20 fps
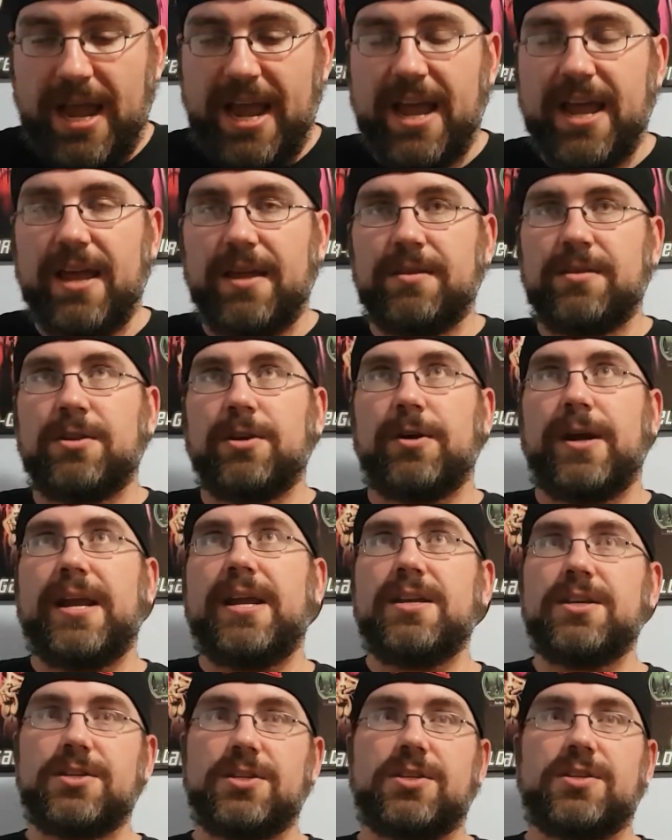there
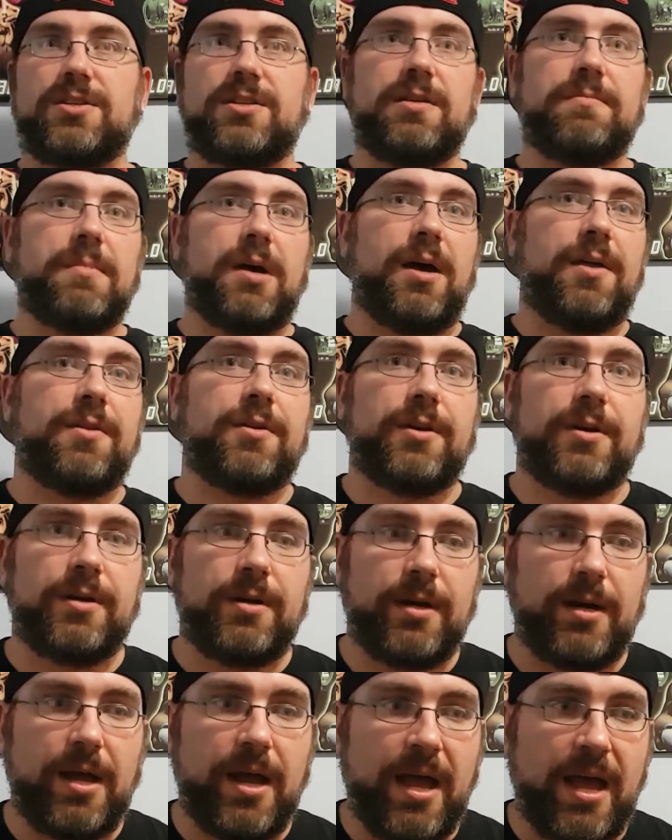is some other
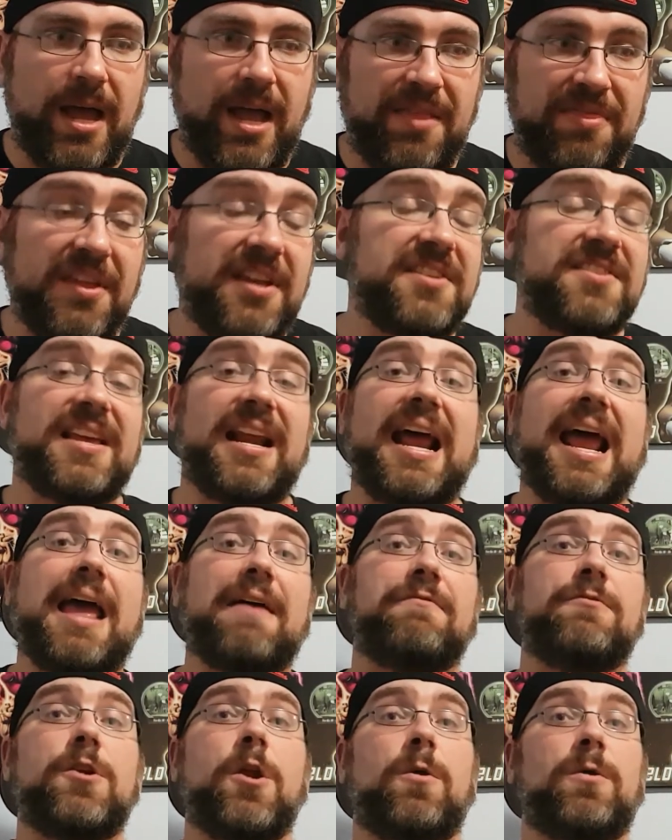uh, things that I
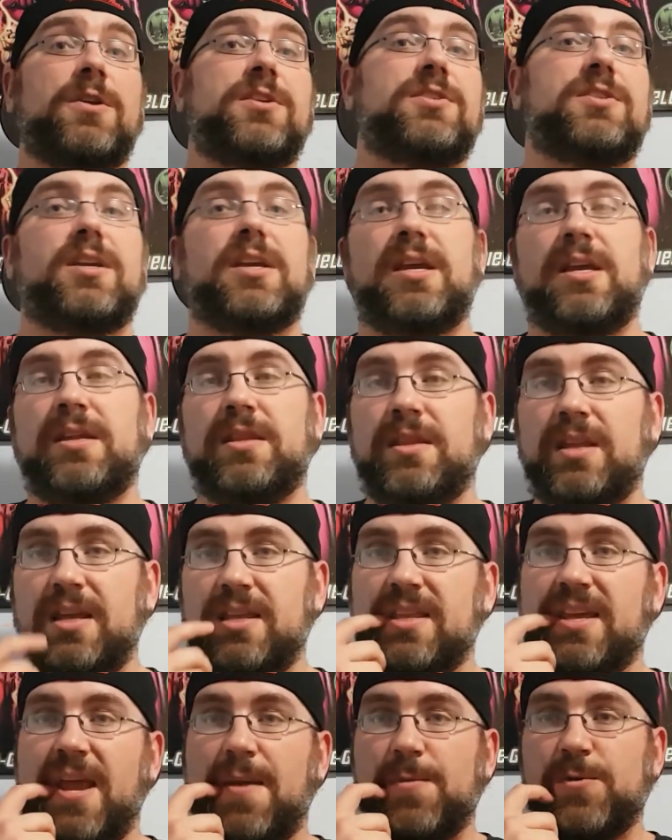have noticed in, in the
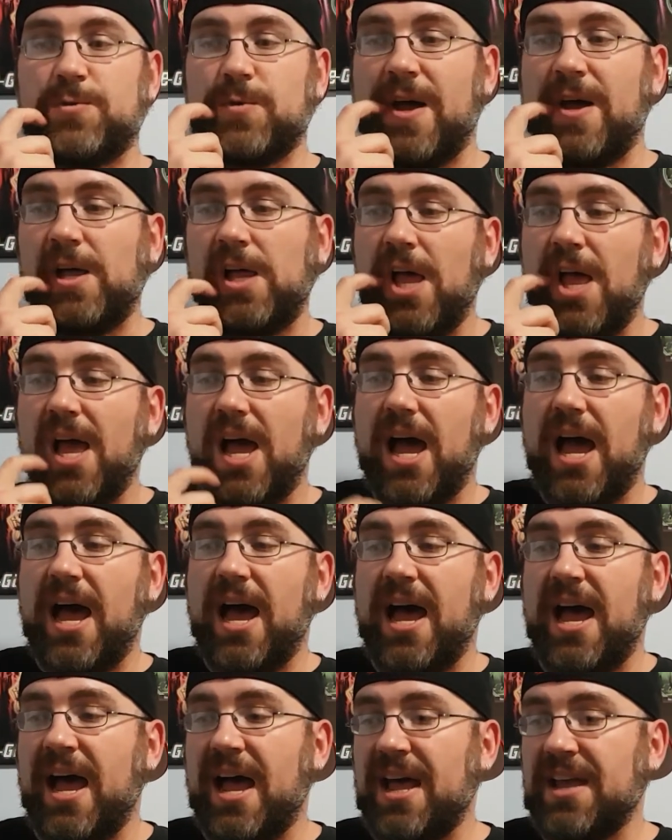game as well.
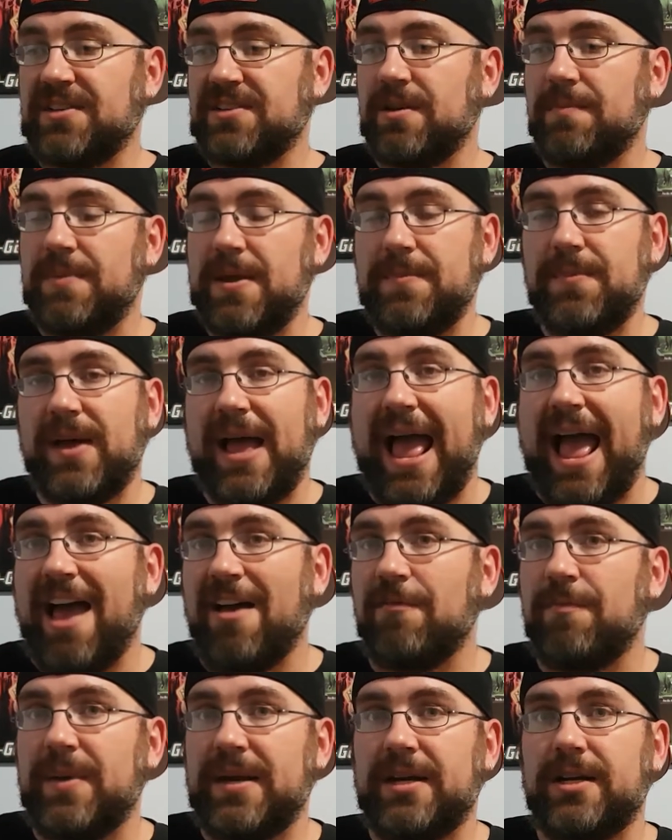Uh, some people have
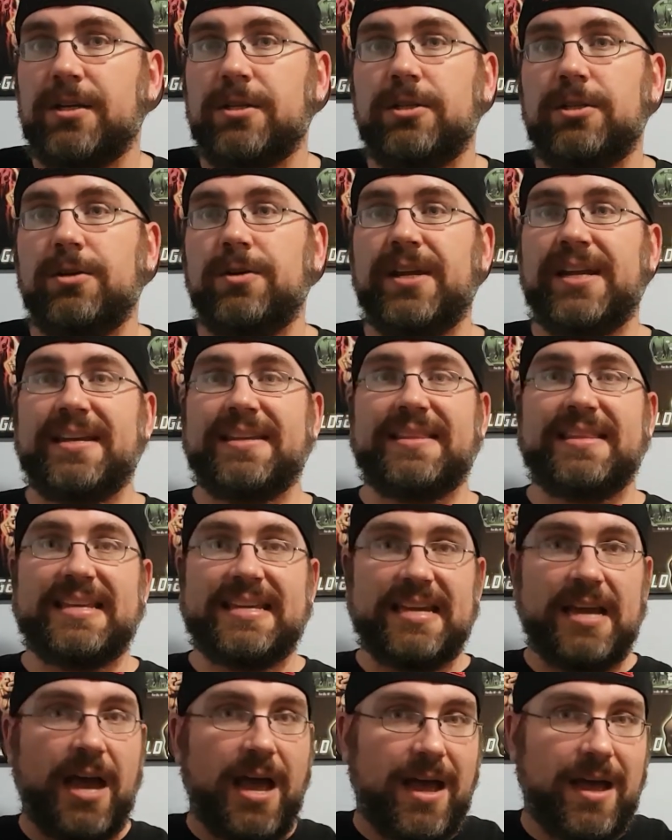been including the
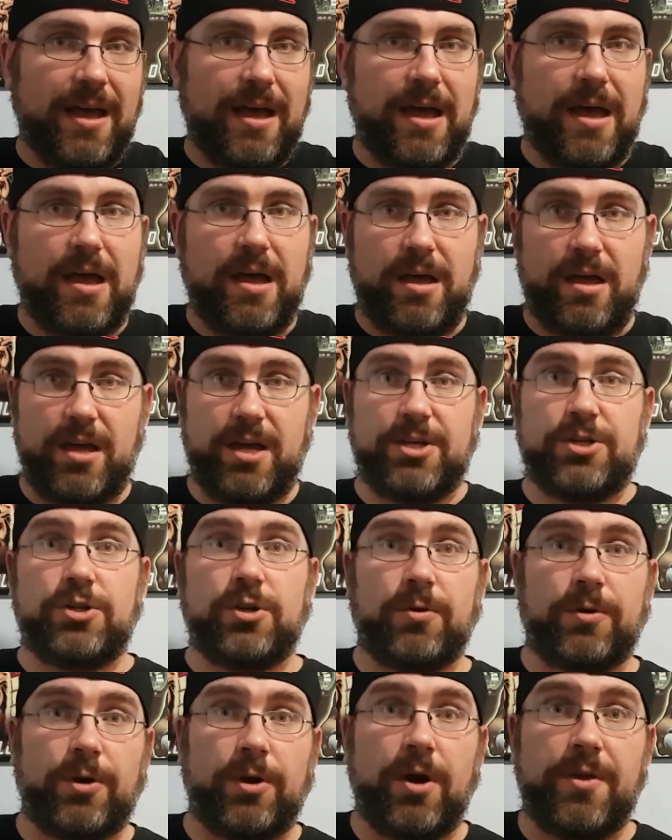ha ha ha ha, ha
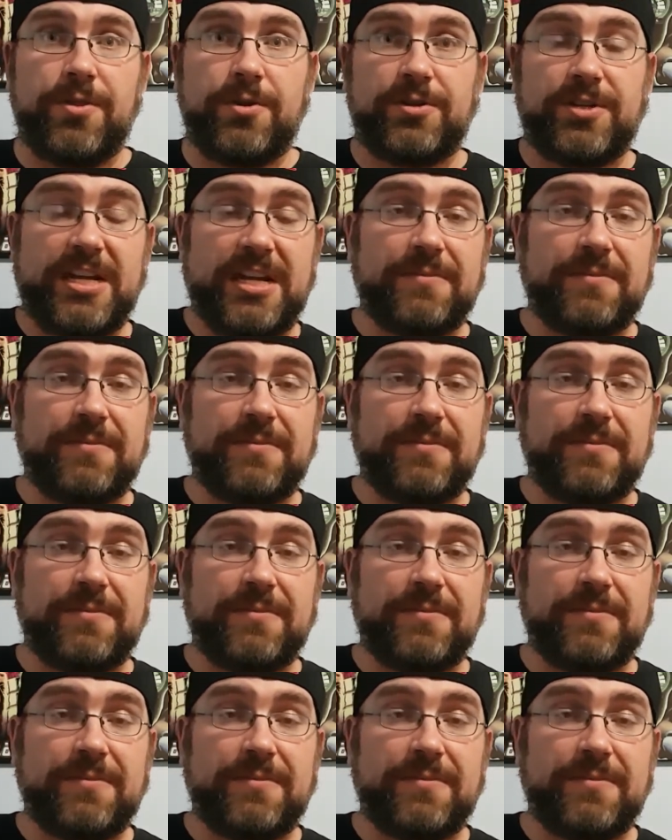Joker on their teams,